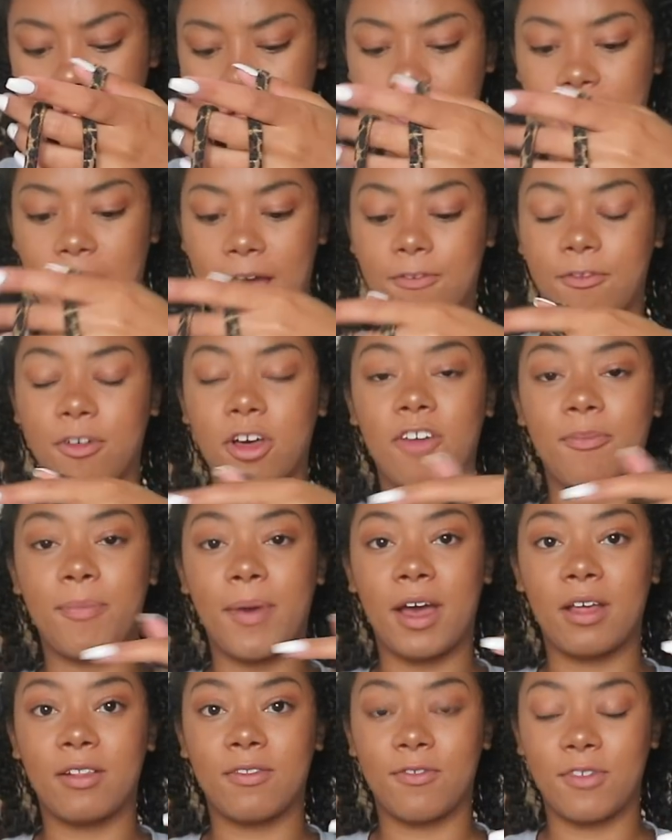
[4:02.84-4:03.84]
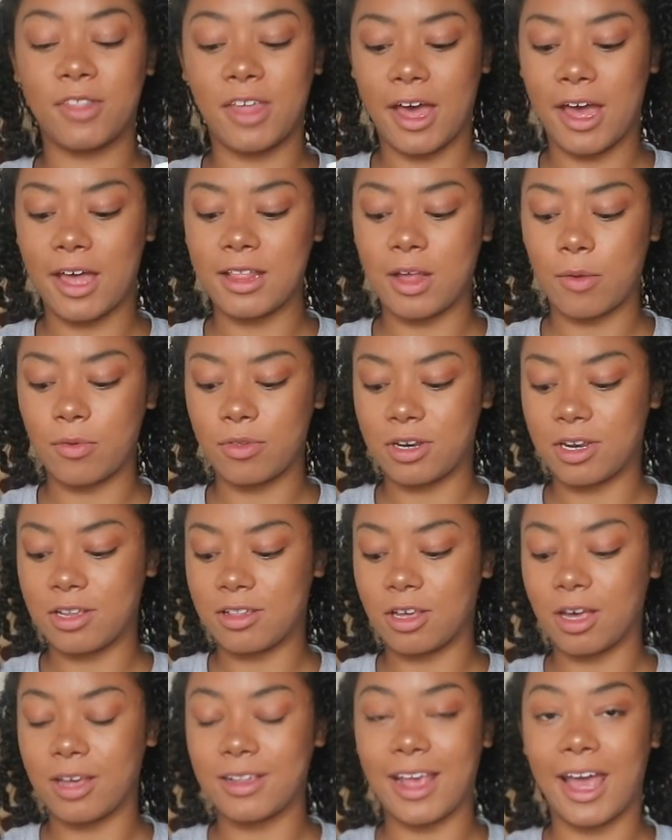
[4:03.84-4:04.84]
Yeah, £5 for that, and that was in
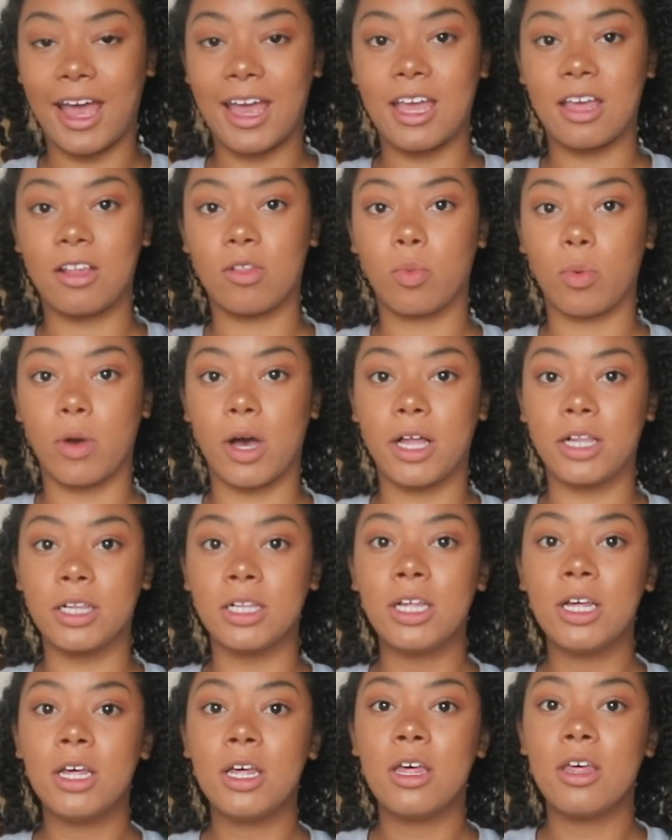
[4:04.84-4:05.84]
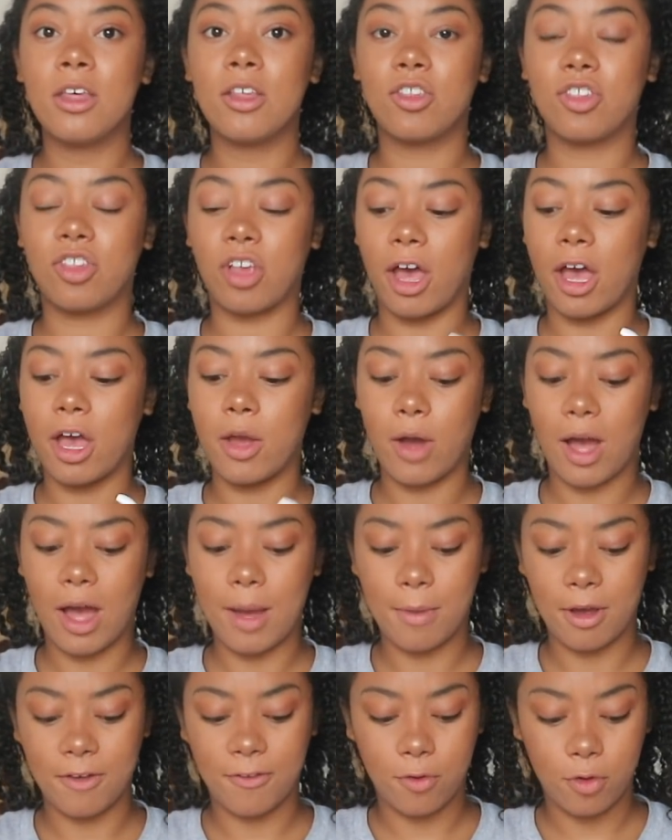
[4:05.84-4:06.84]
a size 8 as well. So
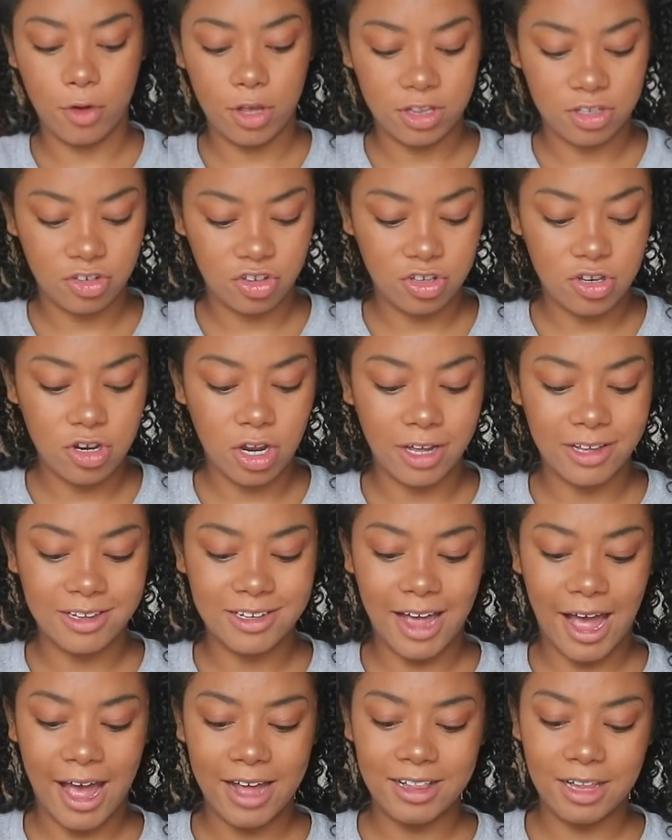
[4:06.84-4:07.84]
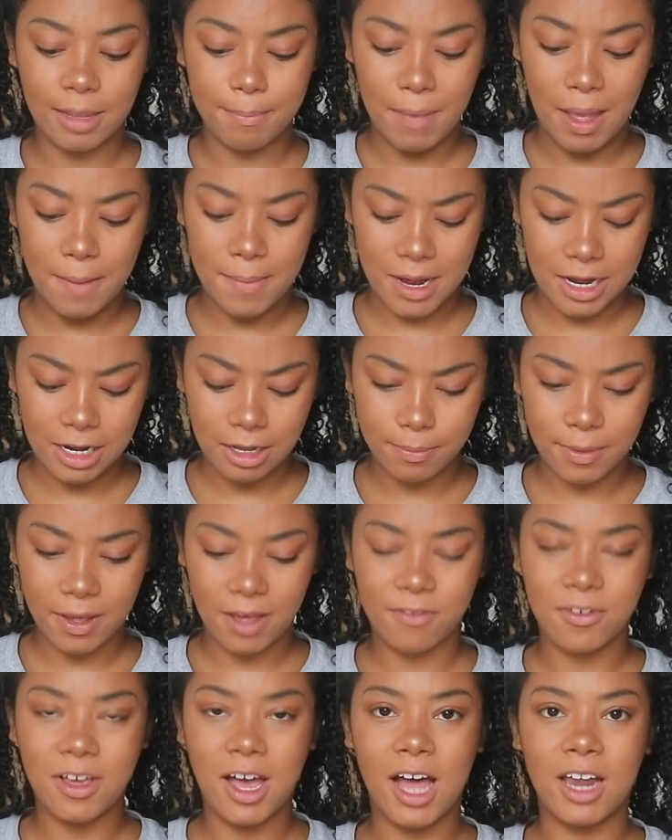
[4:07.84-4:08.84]
I thought it's just nice to add maybe a little
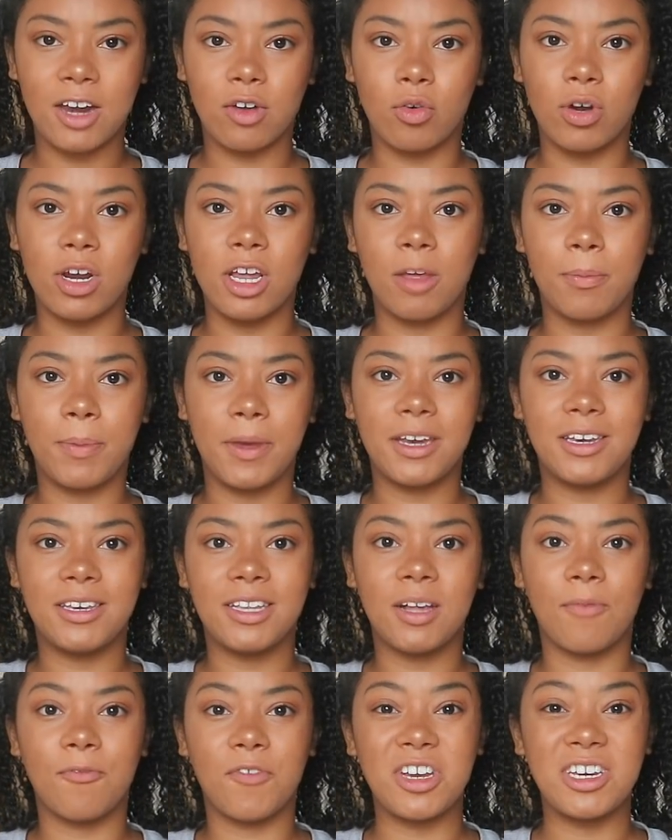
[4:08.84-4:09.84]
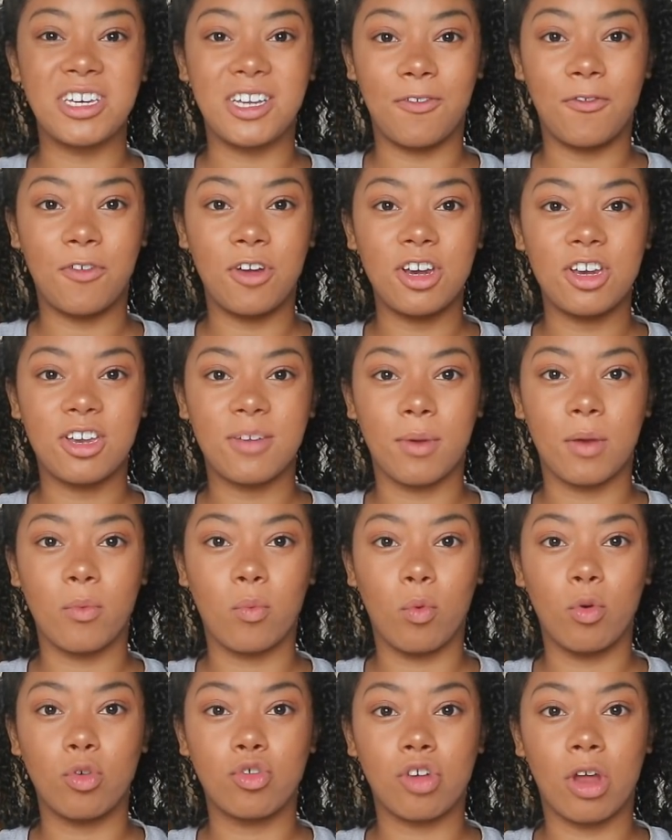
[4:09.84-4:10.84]
bit of colour or a little bit something different to my
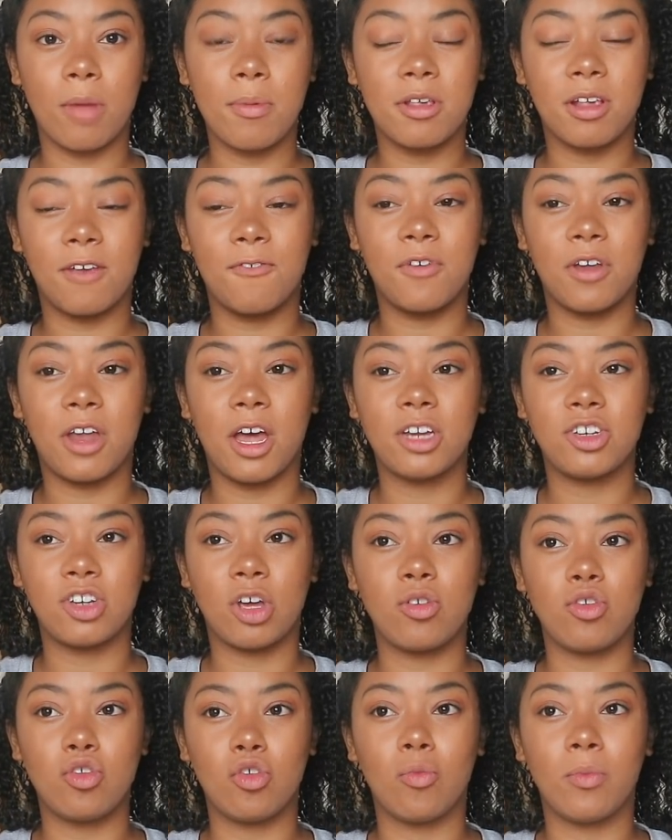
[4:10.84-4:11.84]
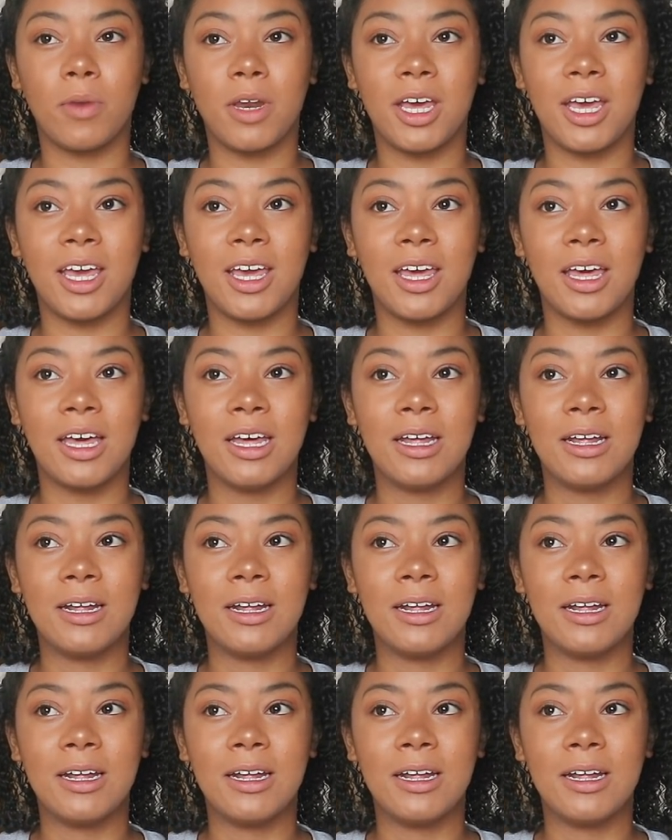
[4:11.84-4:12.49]
wardrobe, because I feel like I don't normally